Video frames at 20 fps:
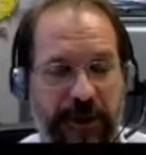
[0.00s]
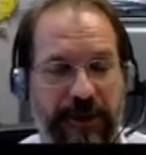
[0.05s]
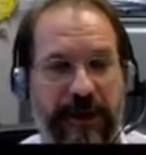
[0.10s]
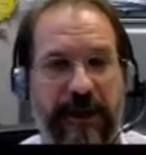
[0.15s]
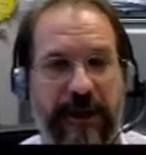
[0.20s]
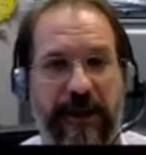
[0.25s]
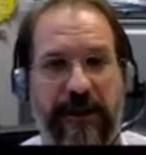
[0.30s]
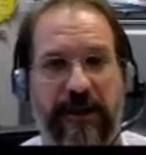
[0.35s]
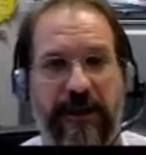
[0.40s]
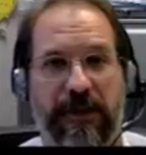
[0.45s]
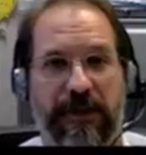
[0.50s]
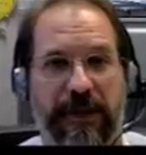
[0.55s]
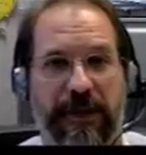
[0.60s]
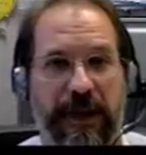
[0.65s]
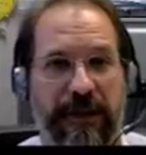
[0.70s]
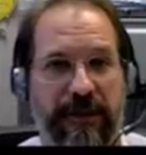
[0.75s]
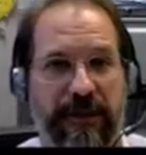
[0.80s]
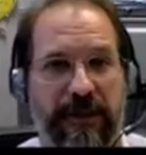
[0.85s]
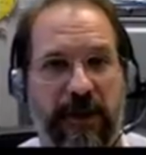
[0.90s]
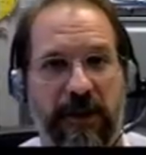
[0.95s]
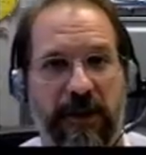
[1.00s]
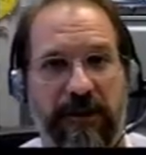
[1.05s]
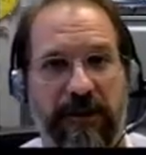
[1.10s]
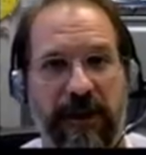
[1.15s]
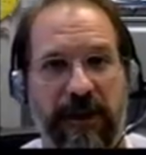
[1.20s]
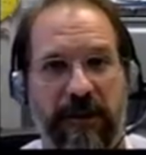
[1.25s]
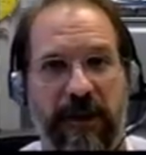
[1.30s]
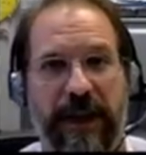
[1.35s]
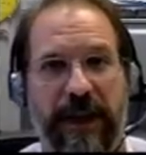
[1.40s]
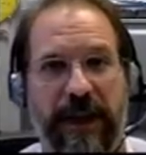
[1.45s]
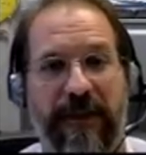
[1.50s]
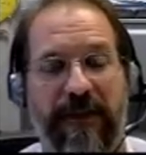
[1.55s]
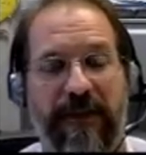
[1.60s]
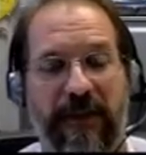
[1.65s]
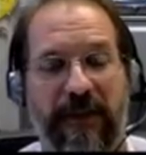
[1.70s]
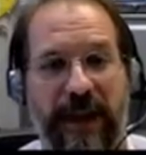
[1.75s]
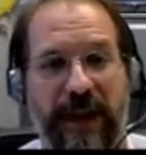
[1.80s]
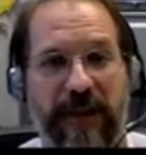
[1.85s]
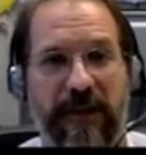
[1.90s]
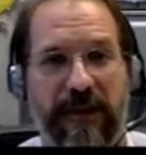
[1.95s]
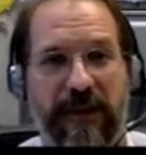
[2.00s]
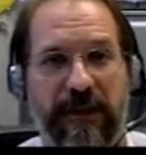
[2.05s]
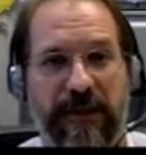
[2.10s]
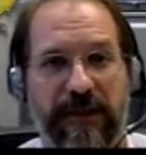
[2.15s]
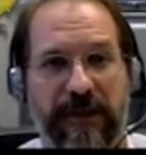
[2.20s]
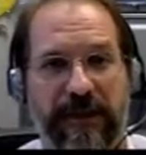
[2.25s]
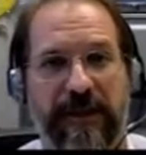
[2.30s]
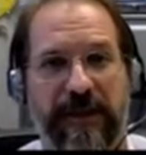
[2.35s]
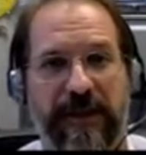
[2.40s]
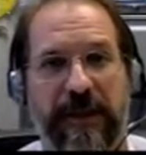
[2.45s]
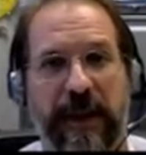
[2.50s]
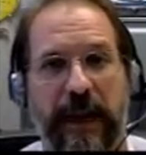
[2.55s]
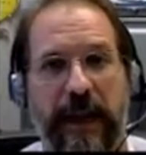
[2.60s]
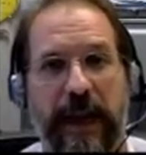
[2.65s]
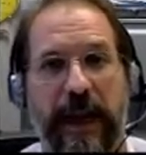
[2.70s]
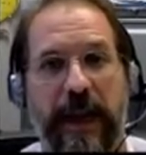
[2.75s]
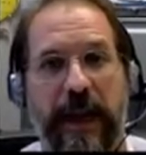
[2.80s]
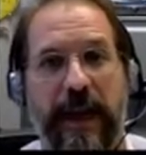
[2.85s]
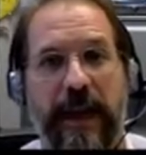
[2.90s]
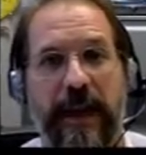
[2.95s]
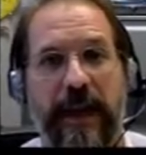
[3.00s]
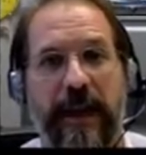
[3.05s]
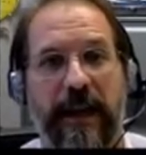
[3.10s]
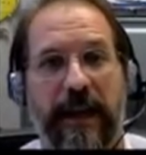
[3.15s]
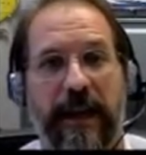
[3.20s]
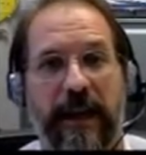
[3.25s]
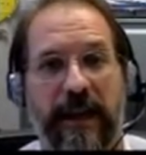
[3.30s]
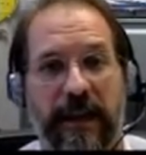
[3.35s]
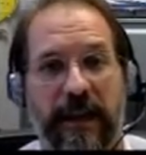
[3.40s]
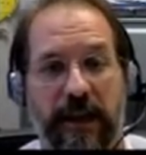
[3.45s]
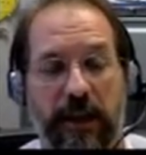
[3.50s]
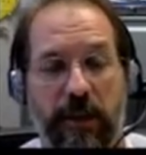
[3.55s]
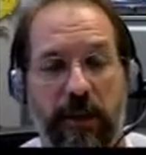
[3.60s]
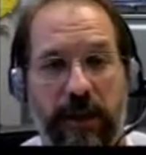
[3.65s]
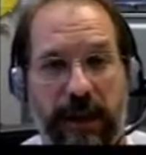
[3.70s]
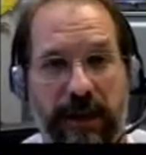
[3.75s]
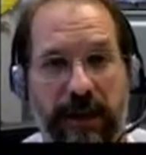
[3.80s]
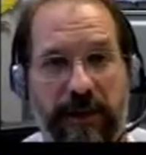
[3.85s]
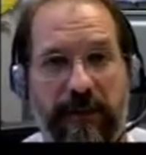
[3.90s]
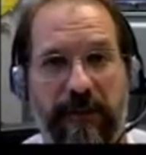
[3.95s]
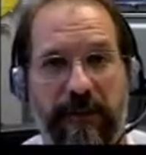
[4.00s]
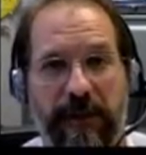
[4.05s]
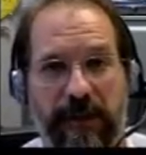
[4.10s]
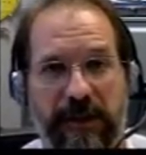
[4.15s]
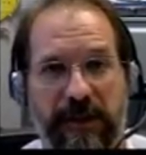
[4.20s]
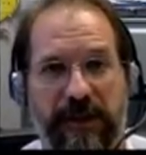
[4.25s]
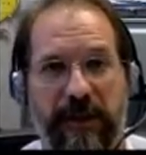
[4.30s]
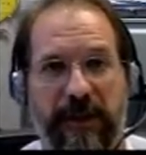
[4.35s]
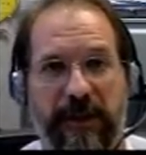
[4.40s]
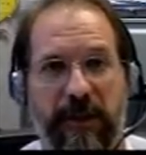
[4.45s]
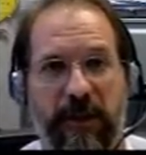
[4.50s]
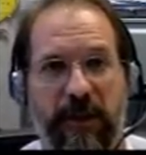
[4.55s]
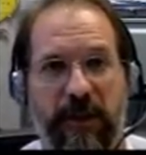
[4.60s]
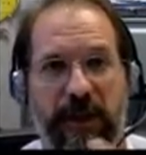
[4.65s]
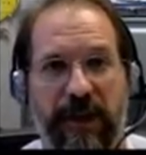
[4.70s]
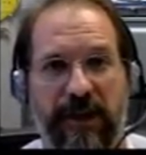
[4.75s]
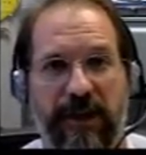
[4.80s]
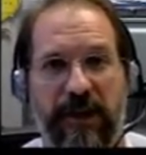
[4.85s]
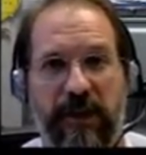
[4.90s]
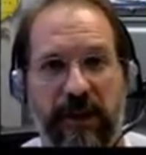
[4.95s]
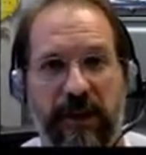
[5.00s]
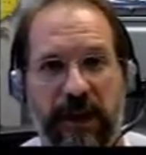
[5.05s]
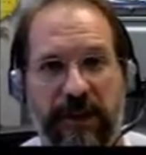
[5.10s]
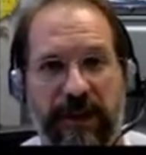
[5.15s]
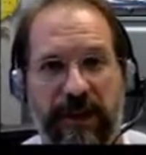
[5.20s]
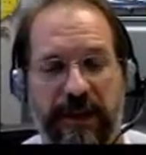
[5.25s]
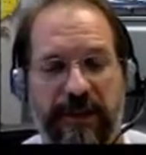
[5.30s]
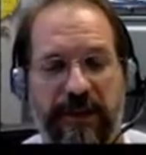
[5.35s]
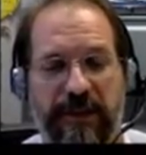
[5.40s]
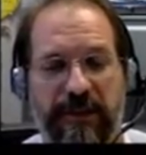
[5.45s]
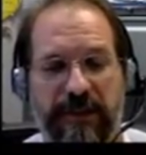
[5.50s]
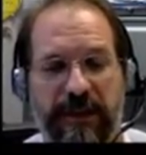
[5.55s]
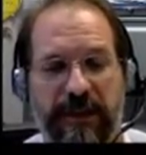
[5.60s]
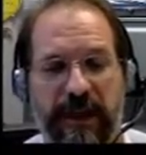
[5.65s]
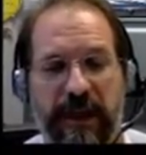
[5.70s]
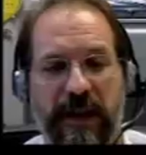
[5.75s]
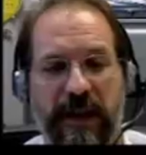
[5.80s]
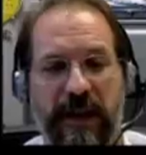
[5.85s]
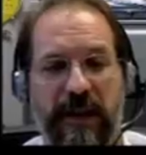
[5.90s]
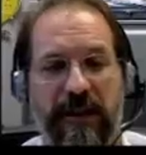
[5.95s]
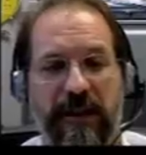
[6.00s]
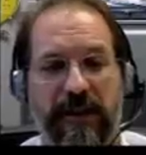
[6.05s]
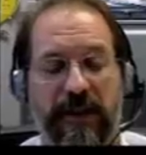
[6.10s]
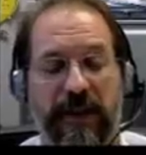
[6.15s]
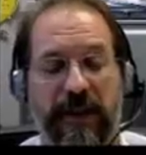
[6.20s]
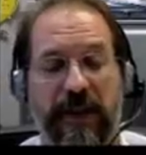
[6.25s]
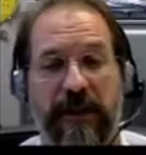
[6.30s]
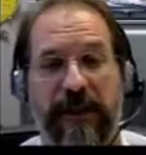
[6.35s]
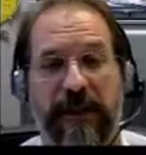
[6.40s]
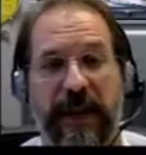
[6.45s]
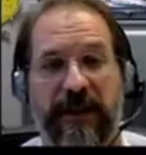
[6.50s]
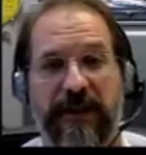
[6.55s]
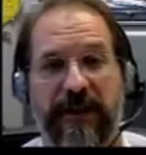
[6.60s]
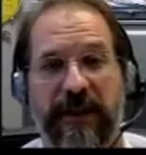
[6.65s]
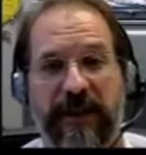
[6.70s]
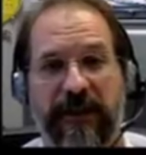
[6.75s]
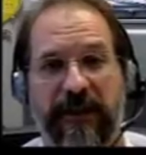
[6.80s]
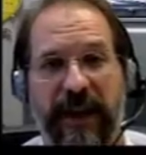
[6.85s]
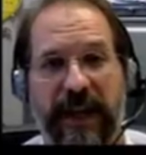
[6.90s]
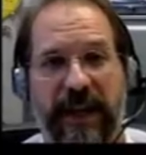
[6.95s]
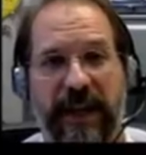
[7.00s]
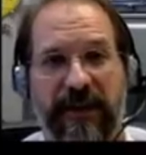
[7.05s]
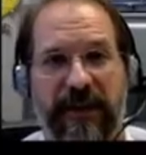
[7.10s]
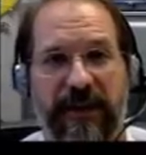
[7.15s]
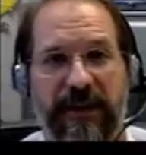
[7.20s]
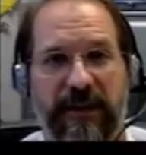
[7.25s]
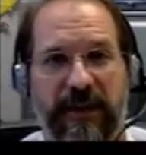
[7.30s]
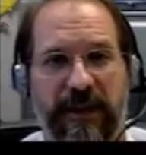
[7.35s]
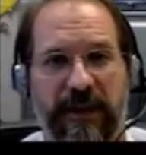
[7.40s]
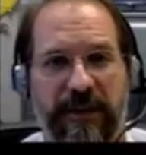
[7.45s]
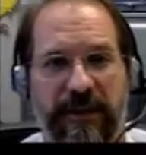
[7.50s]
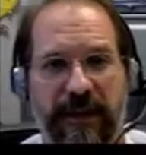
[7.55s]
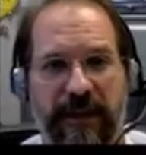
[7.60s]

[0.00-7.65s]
Shifting the dissociation curve to the right favors unloading. So it's something we want to do in our tissues. So you can imagine the advantage here.